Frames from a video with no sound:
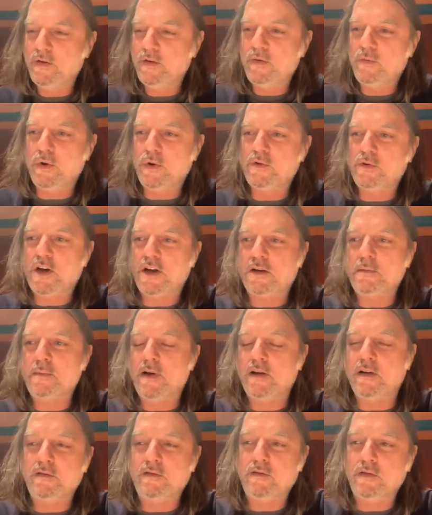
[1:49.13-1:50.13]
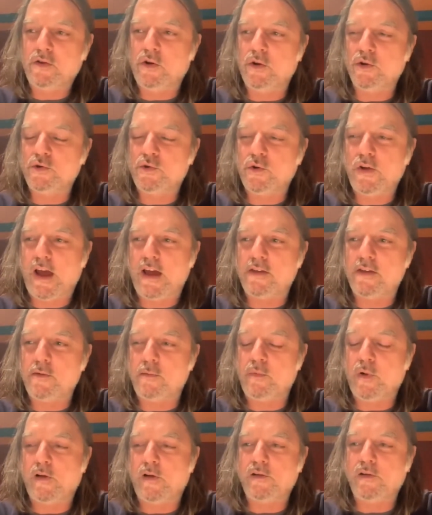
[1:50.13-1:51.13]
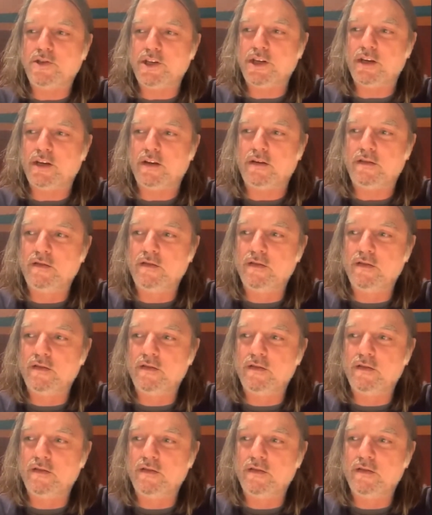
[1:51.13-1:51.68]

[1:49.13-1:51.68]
We were talking about cultural anthropology and